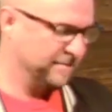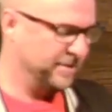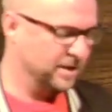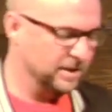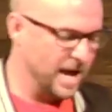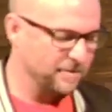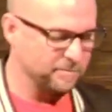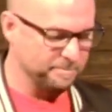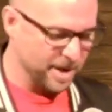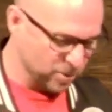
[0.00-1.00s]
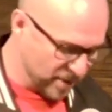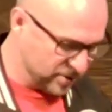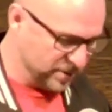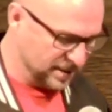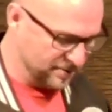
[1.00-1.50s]
their life by the way that
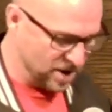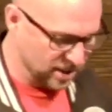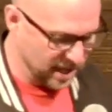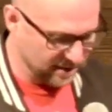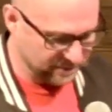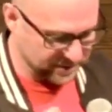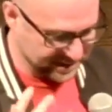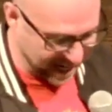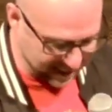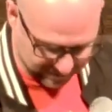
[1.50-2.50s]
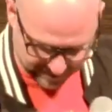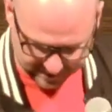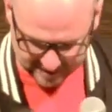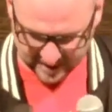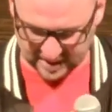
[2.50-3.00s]
we live our life. The second thing
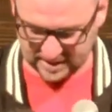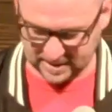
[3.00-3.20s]
is this,